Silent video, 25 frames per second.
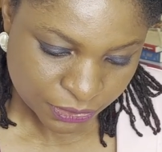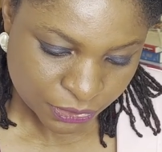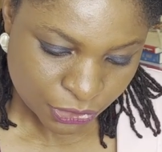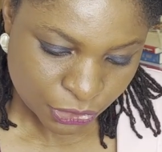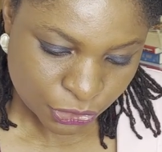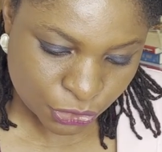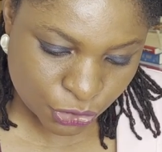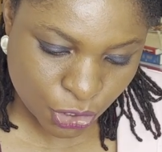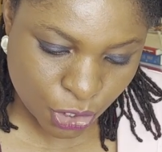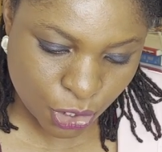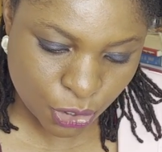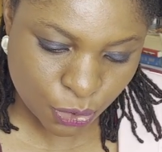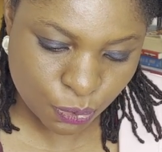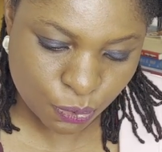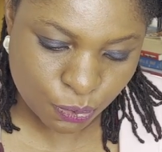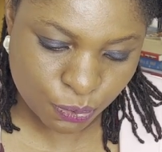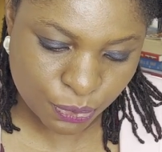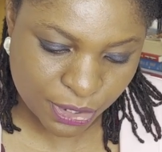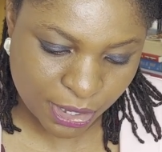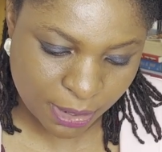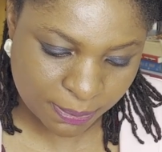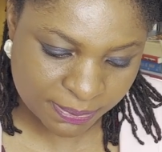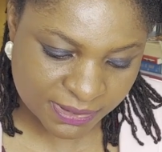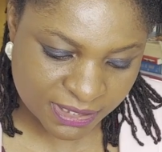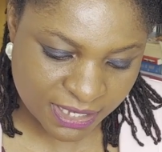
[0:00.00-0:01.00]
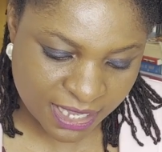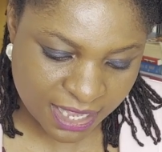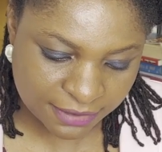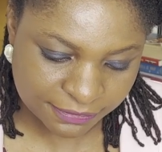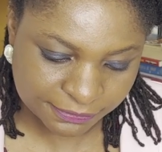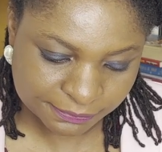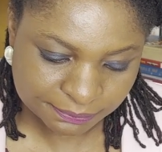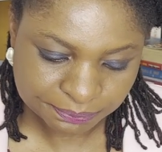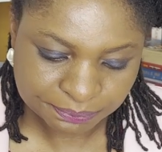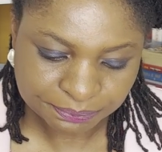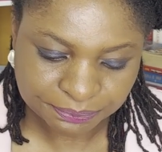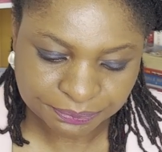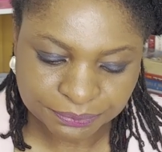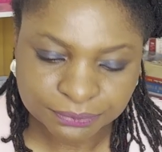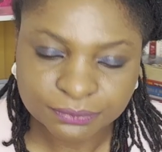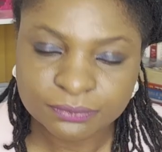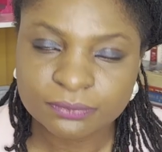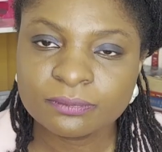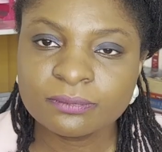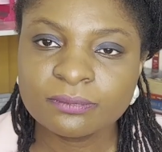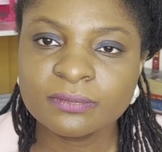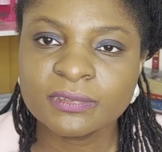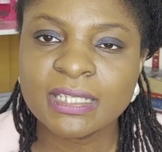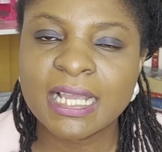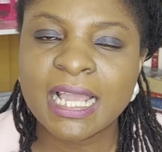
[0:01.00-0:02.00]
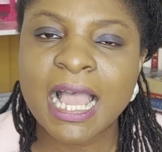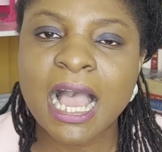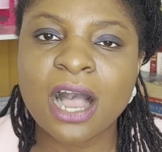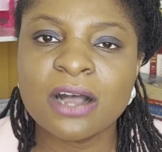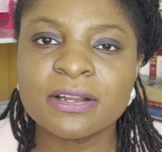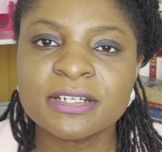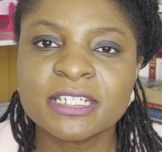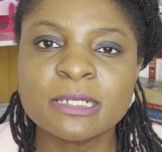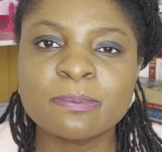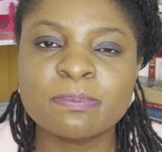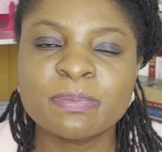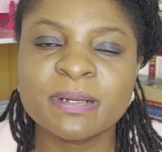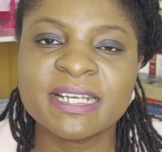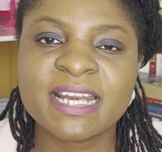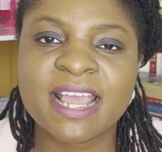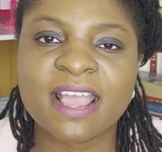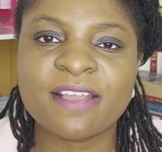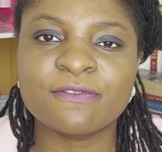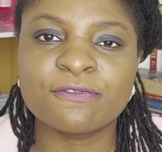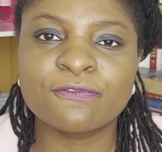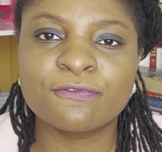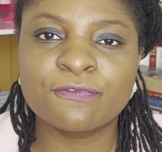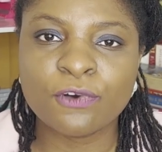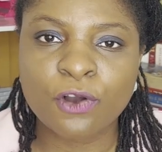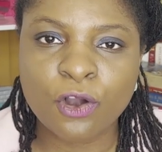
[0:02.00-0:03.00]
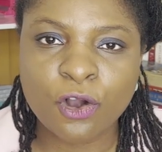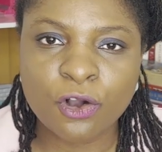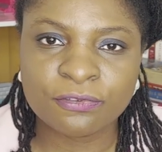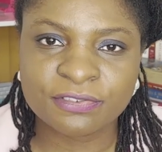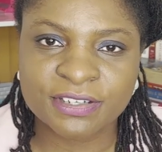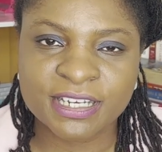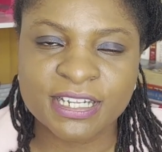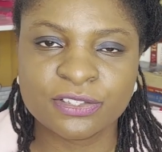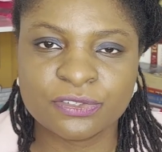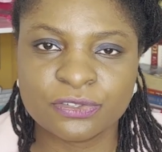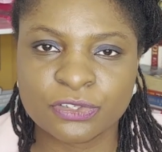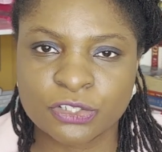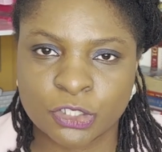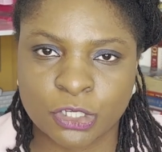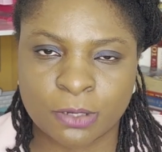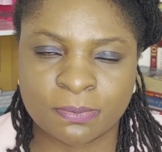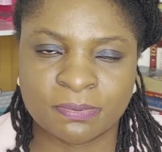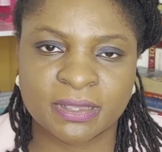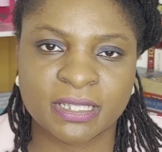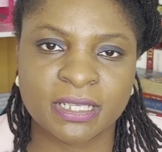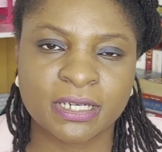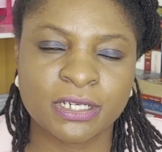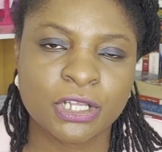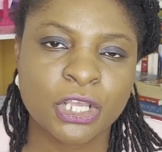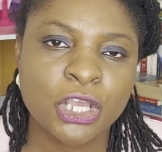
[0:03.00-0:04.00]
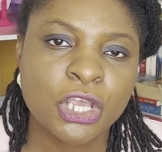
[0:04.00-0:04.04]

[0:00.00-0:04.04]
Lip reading: So we observe how deeply they're involved into something.